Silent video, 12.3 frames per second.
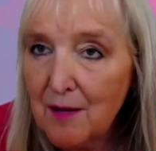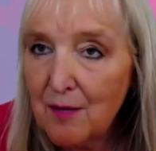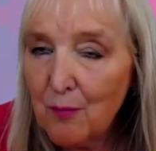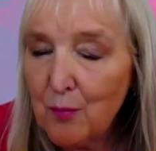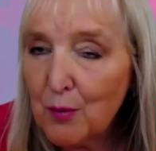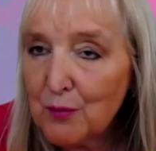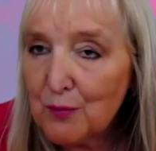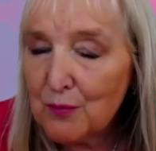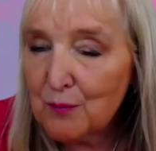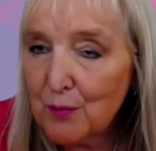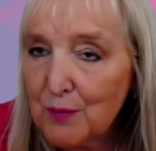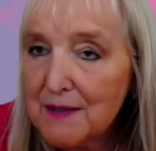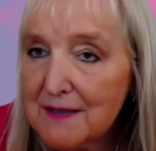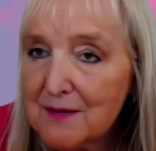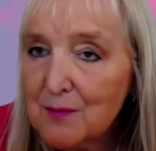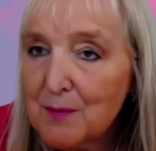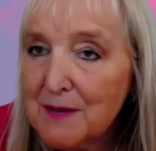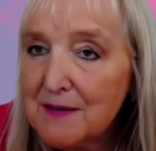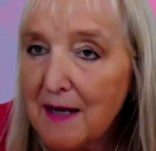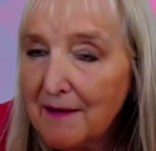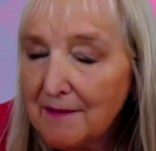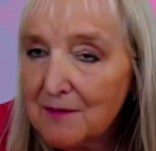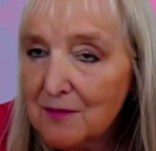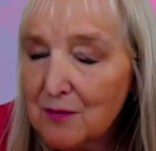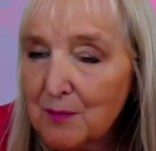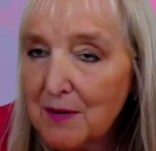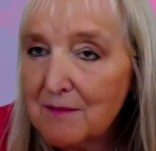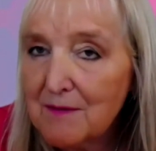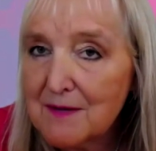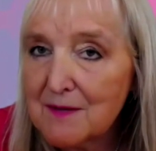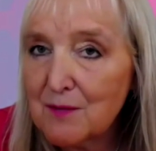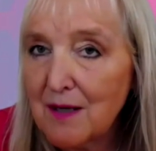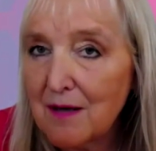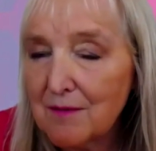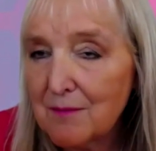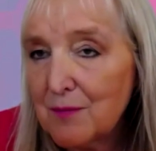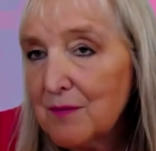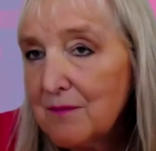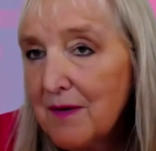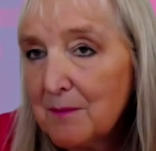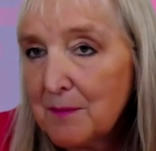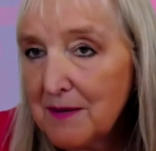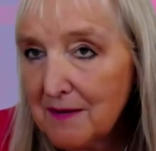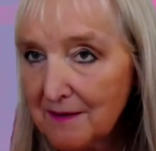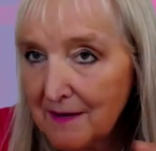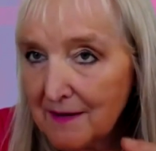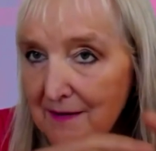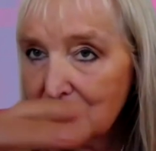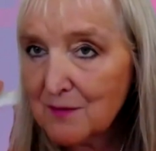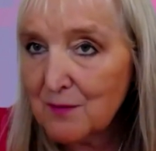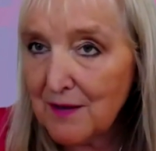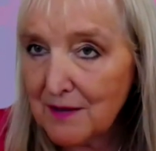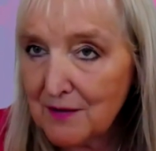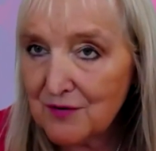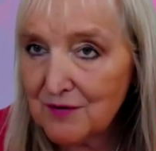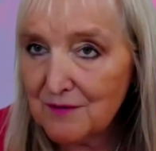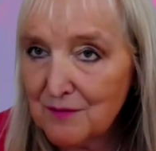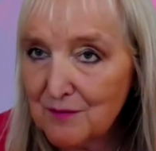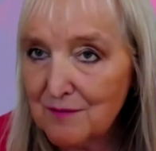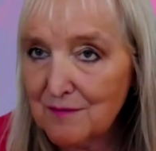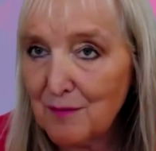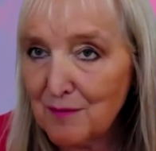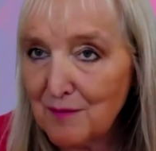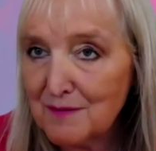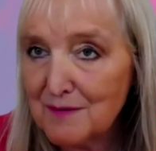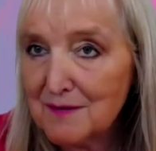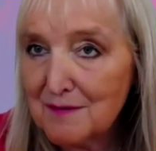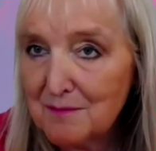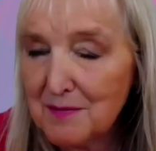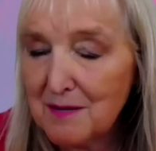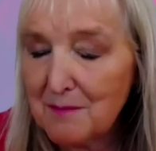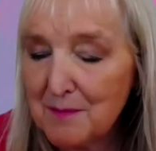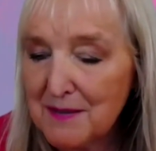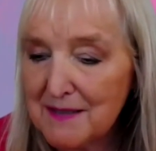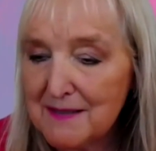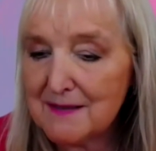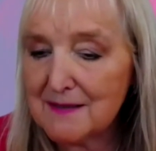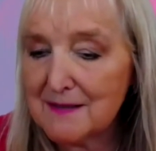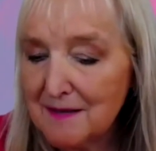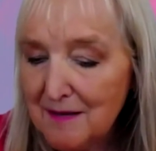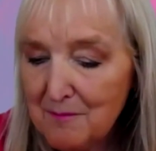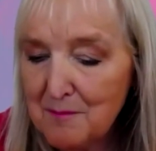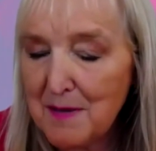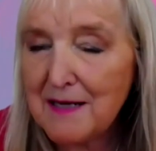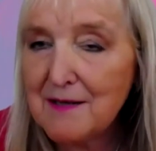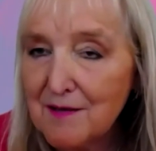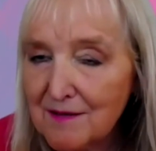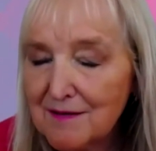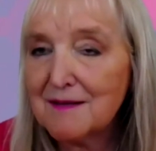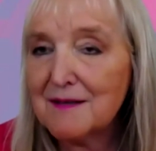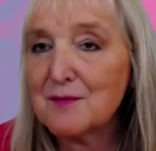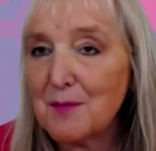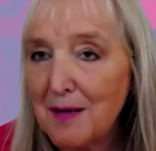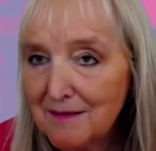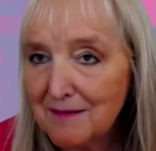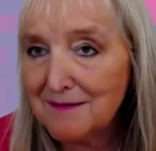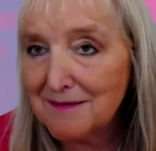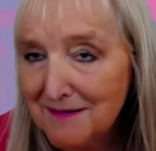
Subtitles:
What needs to be done to bring this together? Wouldn't that be a nice connection to be a peacemaker as well?